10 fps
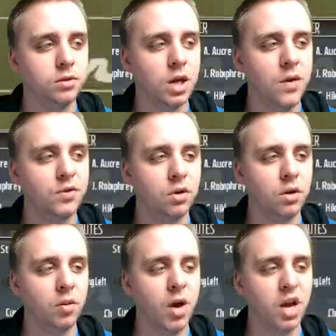You have to
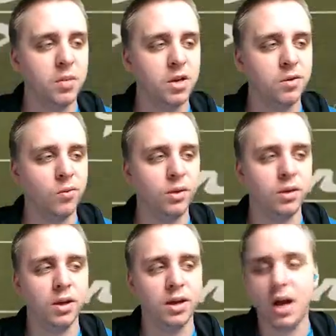remind me of what
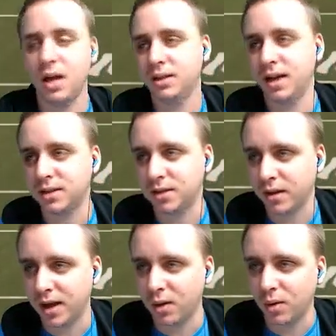the context of
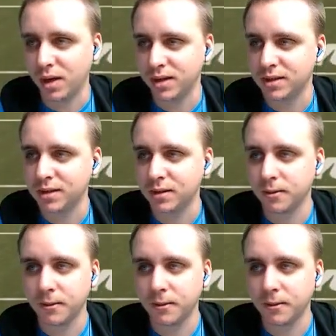that was.